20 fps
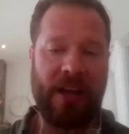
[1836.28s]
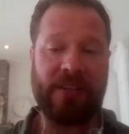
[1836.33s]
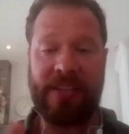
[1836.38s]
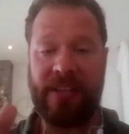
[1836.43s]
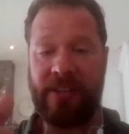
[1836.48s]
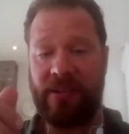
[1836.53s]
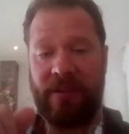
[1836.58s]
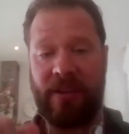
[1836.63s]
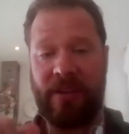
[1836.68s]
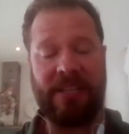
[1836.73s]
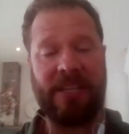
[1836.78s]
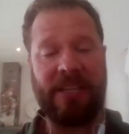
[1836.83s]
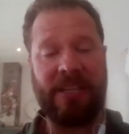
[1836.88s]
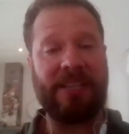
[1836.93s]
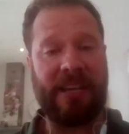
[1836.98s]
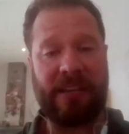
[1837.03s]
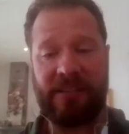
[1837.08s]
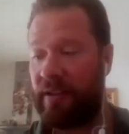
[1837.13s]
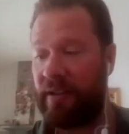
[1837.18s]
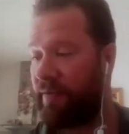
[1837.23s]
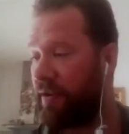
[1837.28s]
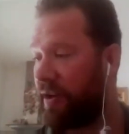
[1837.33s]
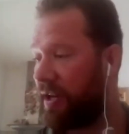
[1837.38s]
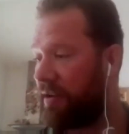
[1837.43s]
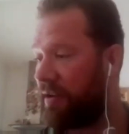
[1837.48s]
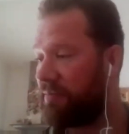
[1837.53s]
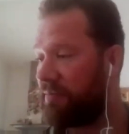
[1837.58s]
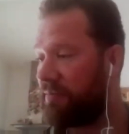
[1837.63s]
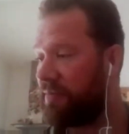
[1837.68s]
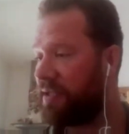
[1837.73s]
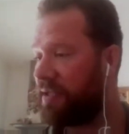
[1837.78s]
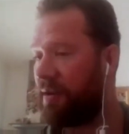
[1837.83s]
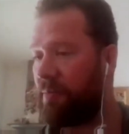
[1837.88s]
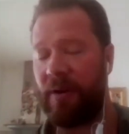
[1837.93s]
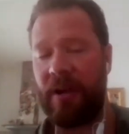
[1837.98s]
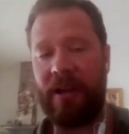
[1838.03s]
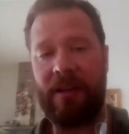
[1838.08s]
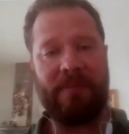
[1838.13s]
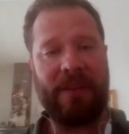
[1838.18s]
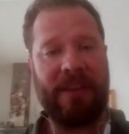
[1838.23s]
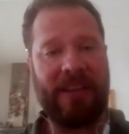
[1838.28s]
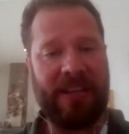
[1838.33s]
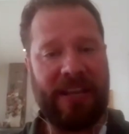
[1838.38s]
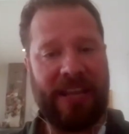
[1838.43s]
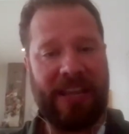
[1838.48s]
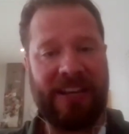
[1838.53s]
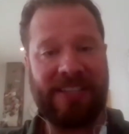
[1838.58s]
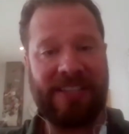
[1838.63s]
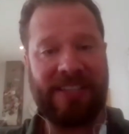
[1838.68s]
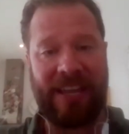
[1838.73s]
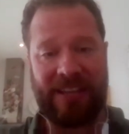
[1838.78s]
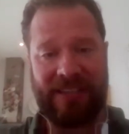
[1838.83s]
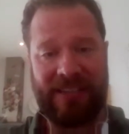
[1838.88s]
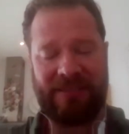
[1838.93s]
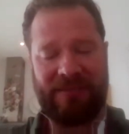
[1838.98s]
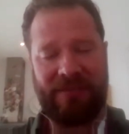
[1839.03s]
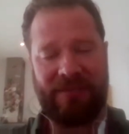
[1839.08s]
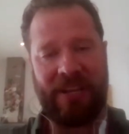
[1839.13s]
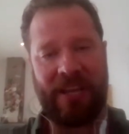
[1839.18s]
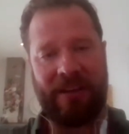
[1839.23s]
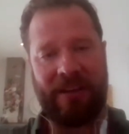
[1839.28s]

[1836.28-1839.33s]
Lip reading: send you her details. I've got it somewhere. Elisette, yeah.